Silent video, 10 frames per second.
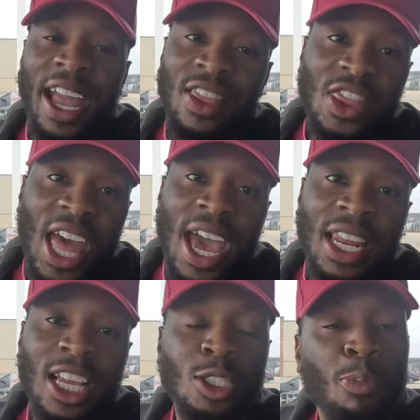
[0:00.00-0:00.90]
And
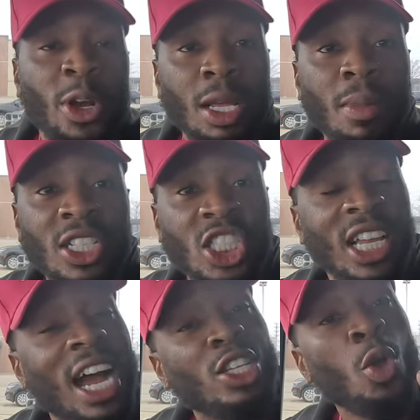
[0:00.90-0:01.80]
that is pretty much
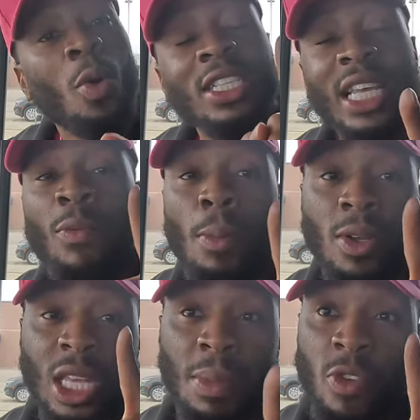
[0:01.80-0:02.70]
it. I do wanna say one
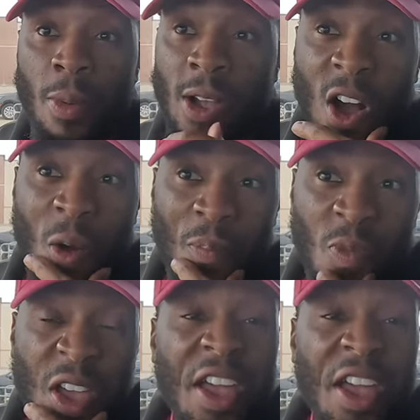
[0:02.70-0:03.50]
more thing before we go.